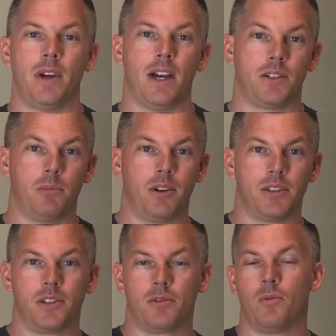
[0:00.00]
faster
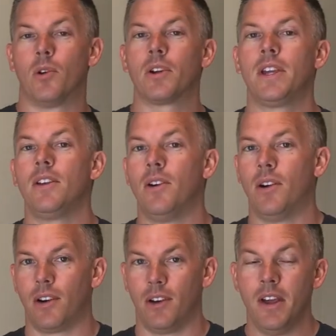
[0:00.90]
because it's working
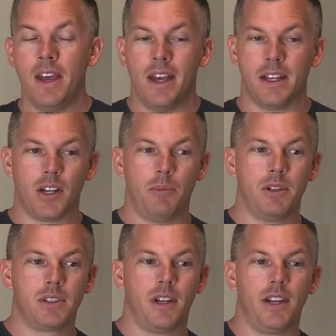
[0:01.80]
harder. It's
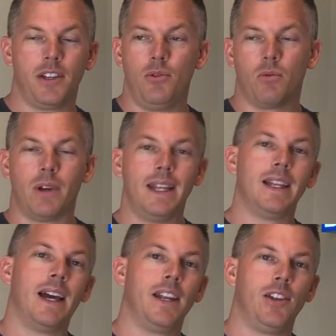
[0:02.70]
almost like you
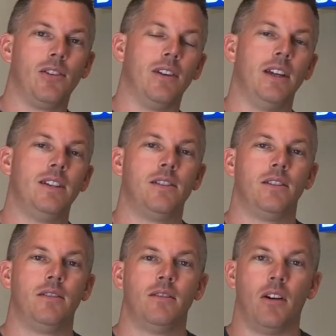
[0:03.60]
redlining your
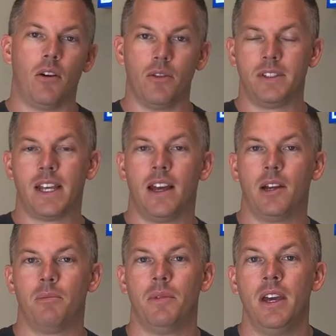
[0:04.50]
engine all the
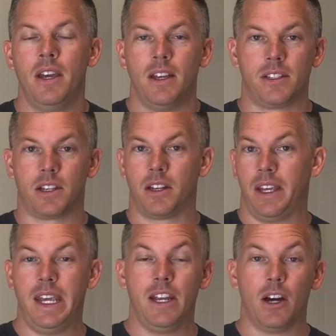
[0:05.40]
time. It's gonna
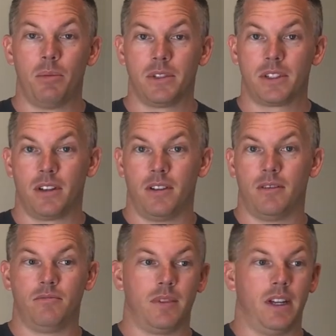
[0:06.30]
heat up, it's
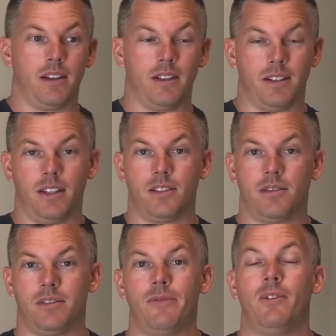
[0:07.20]
gonna it's
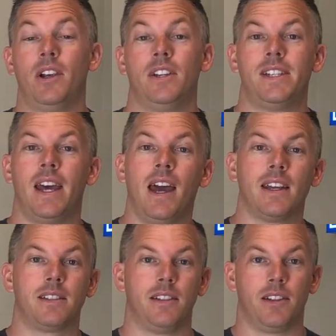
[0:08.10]
very
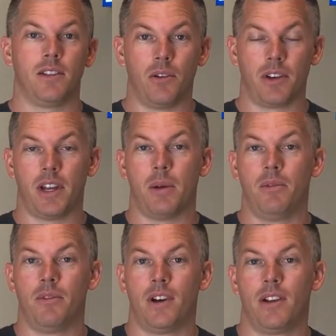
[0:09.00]
taxing on an
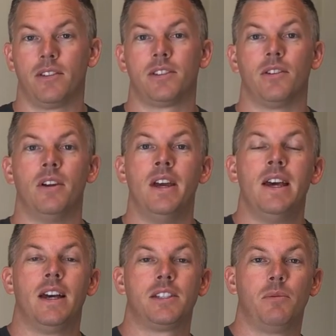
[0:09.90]
amplifier. So
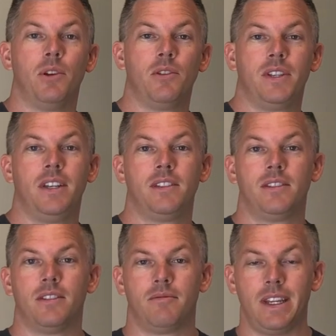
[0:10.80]
that's some other things
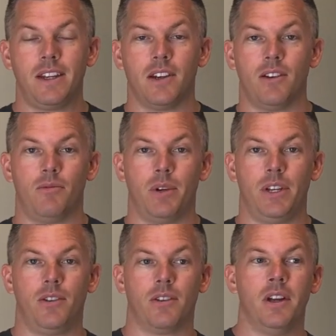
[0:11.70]
to think of when
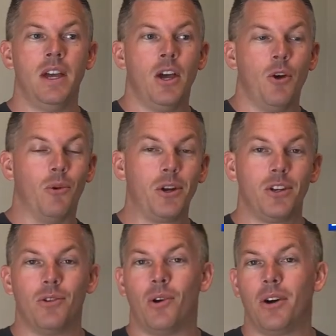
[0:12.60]
you're wanting
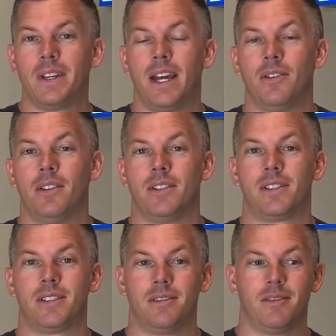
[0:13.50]
to walk down
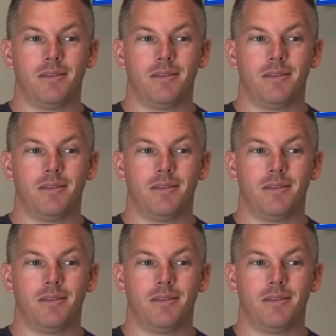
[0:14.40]
this